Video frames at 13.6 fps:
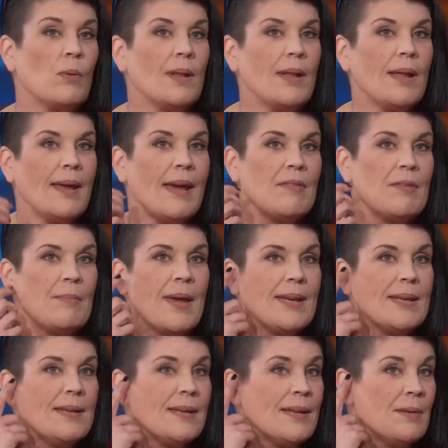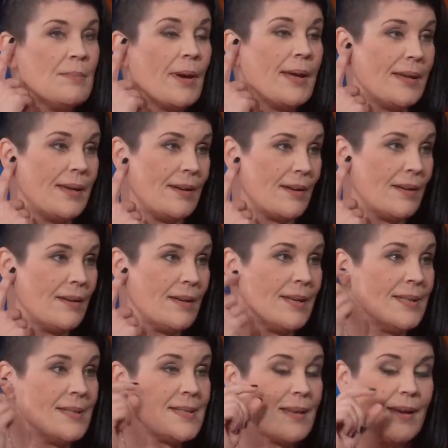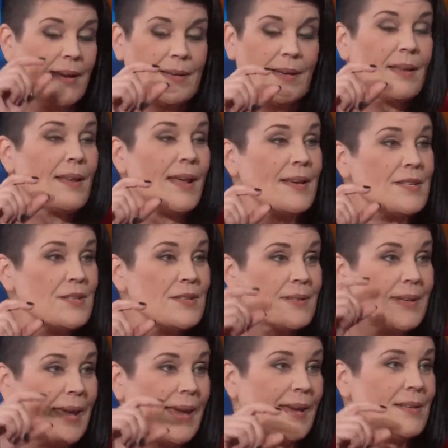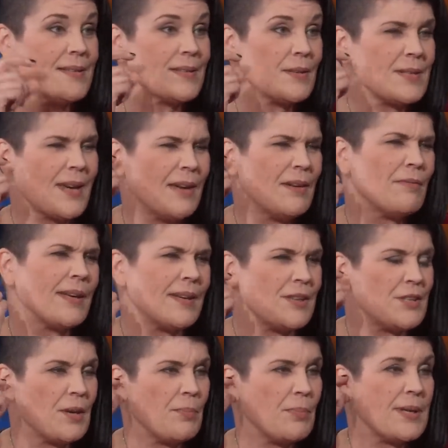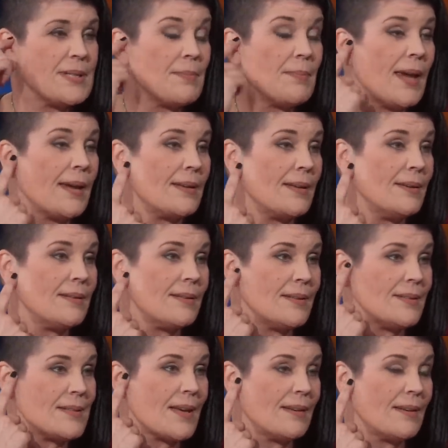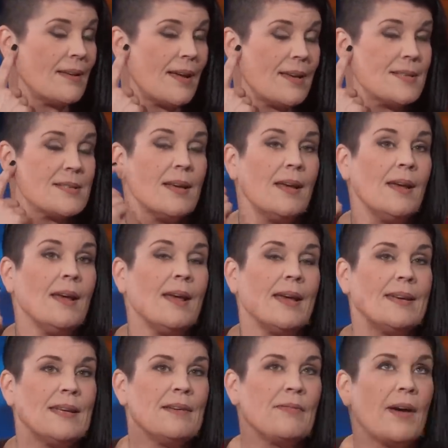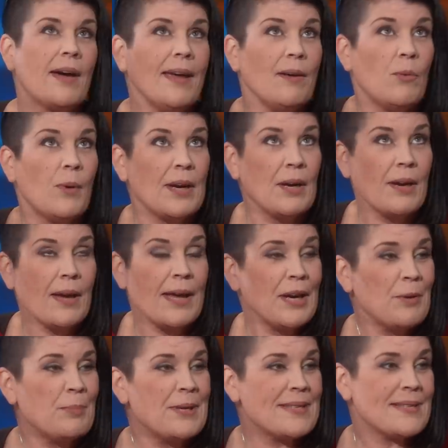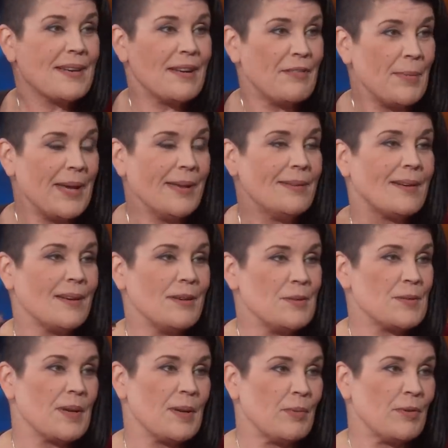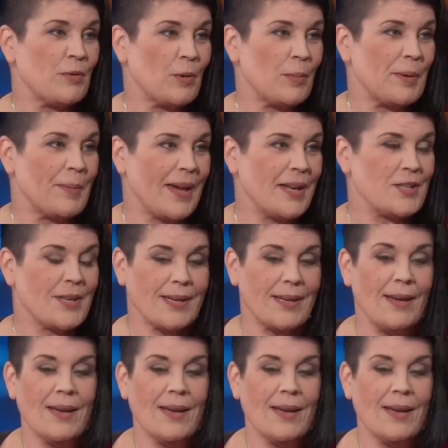Well, I have a magnet in my ear inside a glass case. So it's kind of like a chip, but it's a magnet inside glass. And if I wear a hairpiece that I've made that I use when I'm performing magic,